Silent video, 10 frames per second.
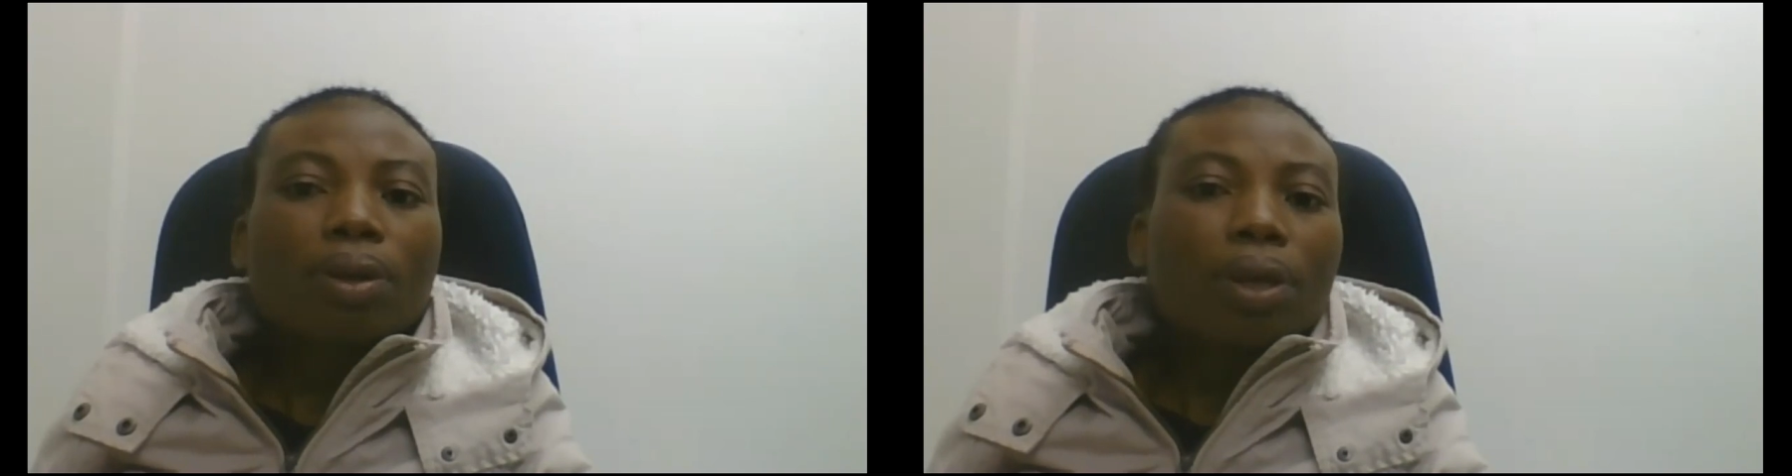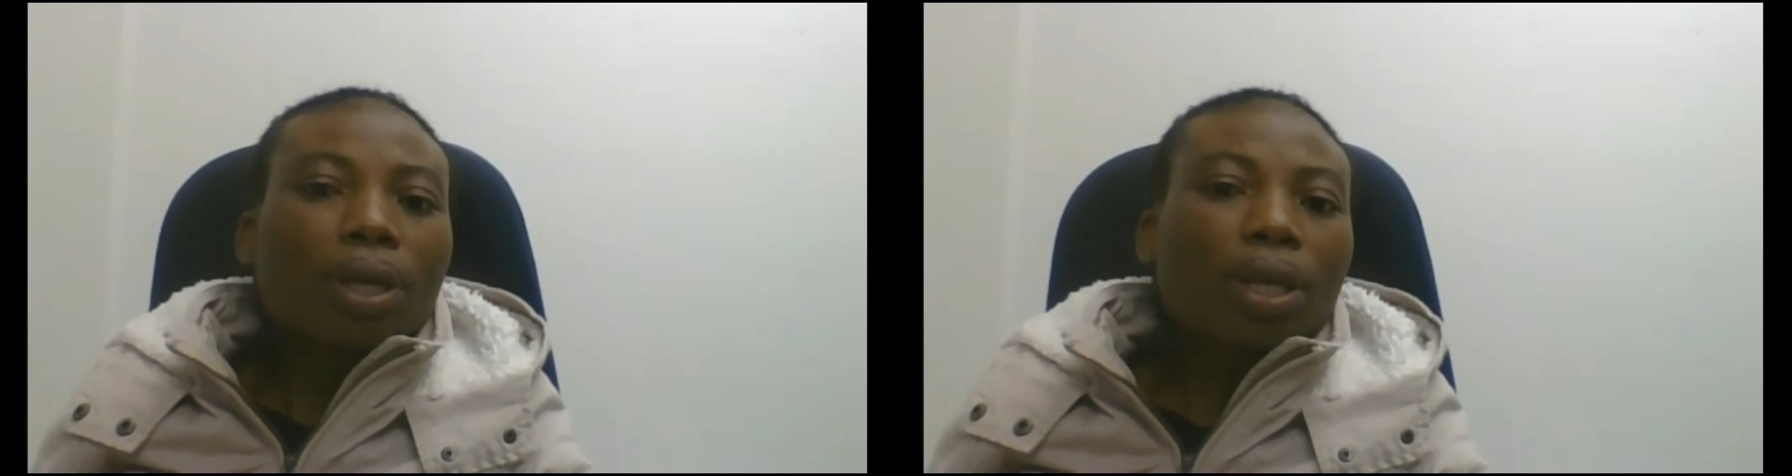
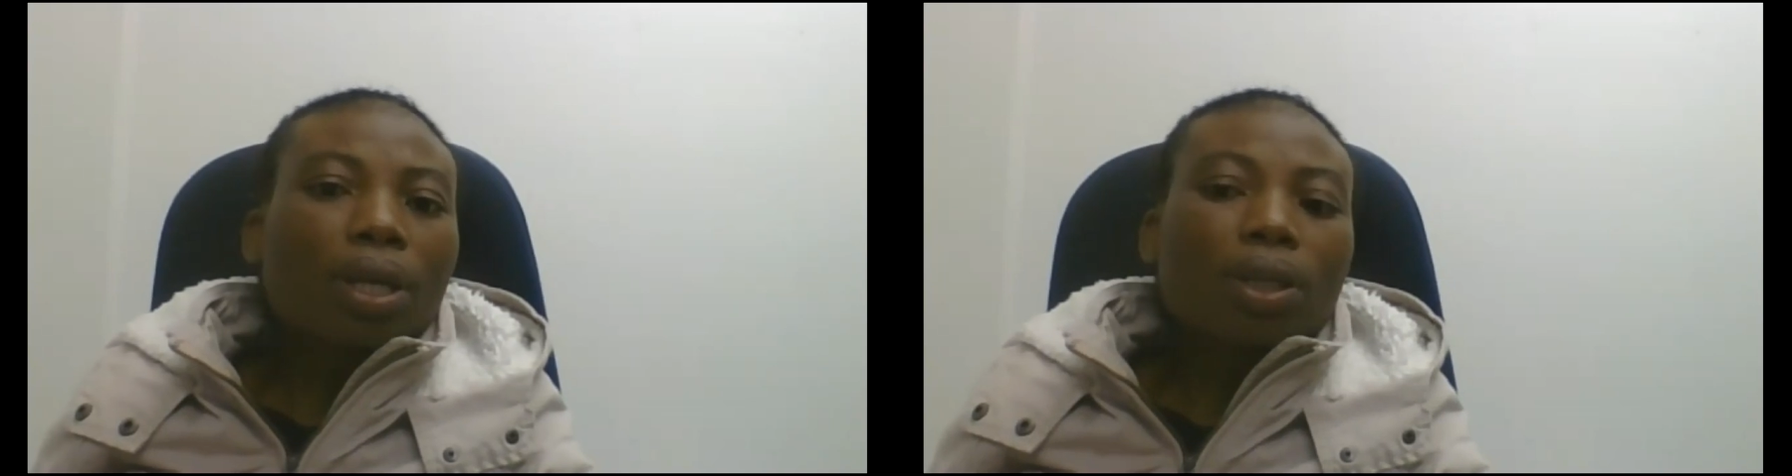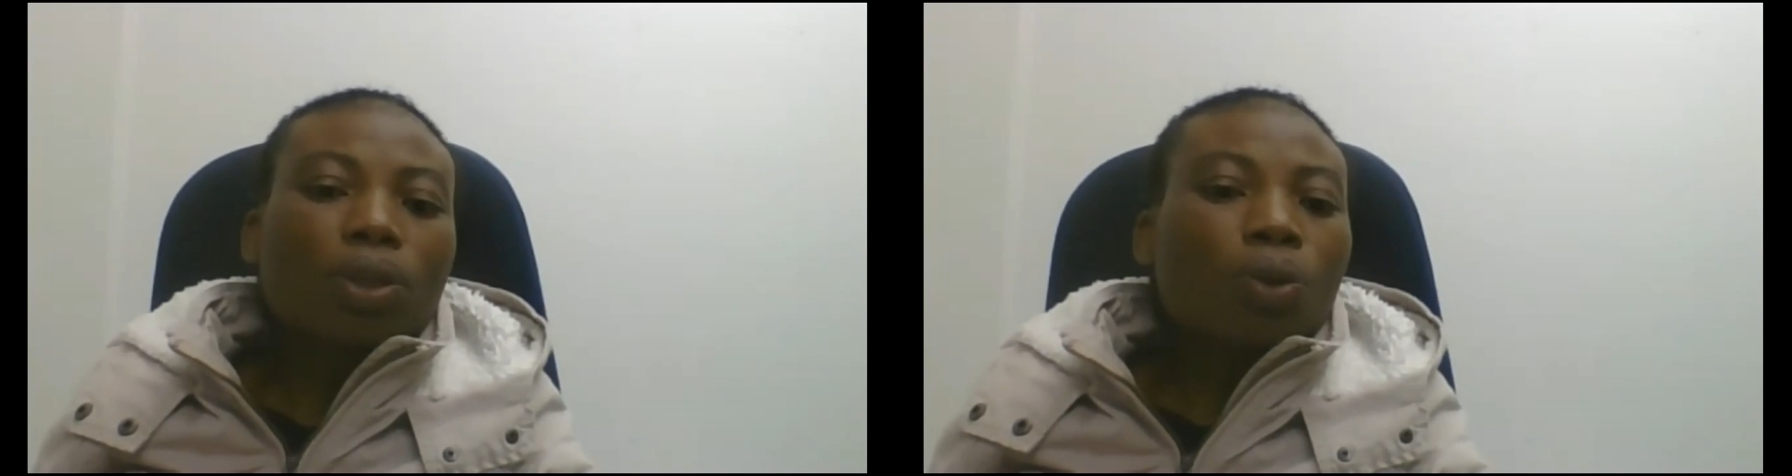
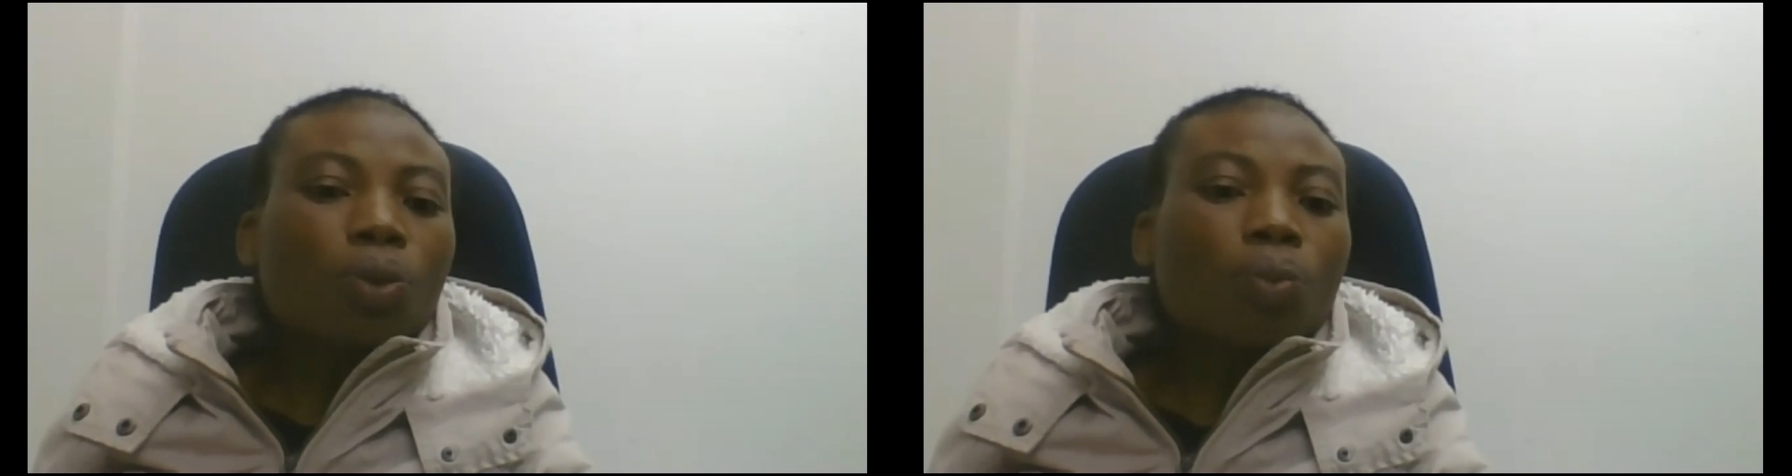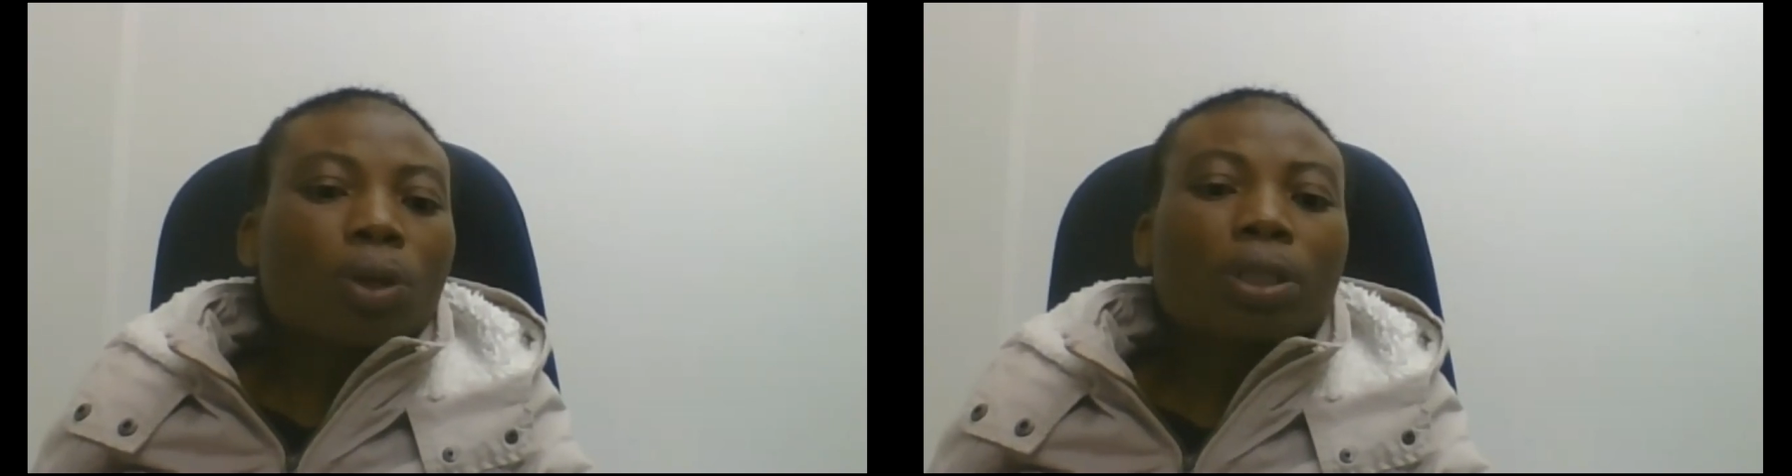Okay,
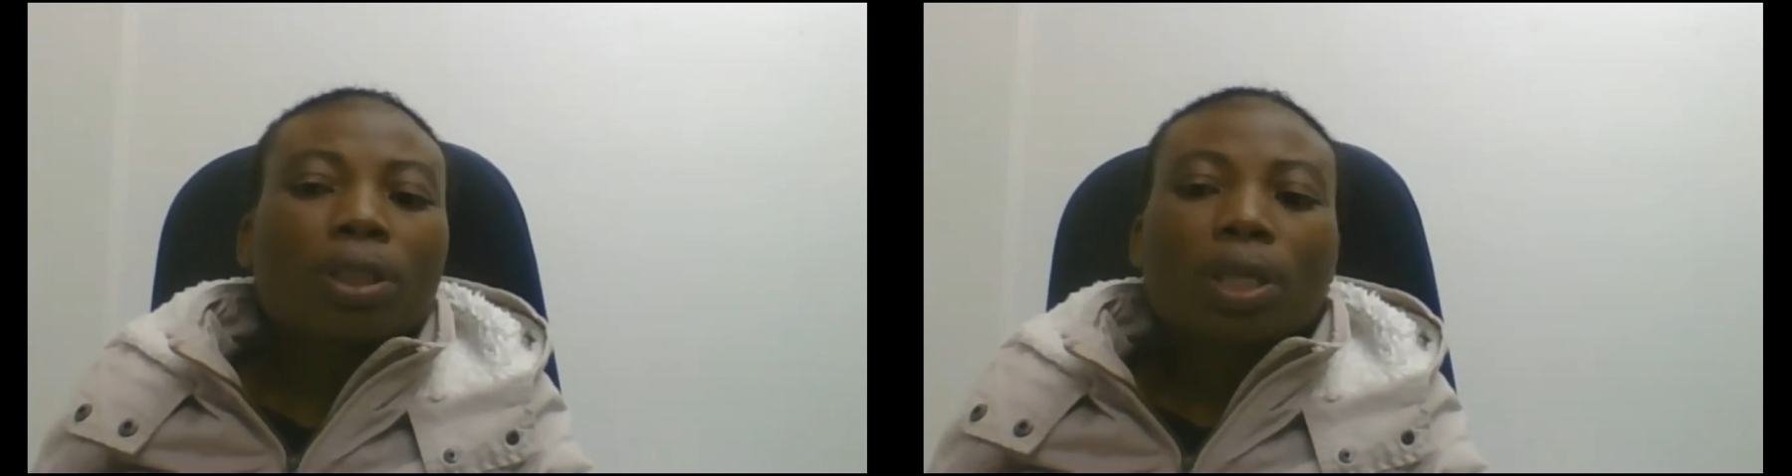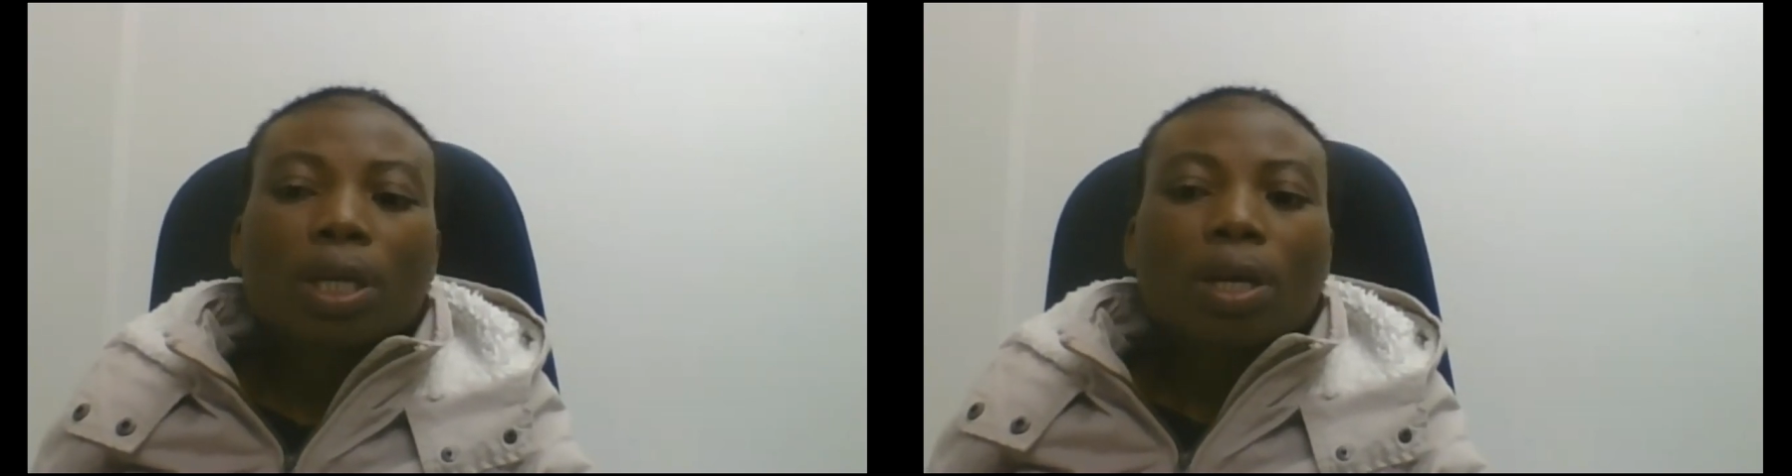no one.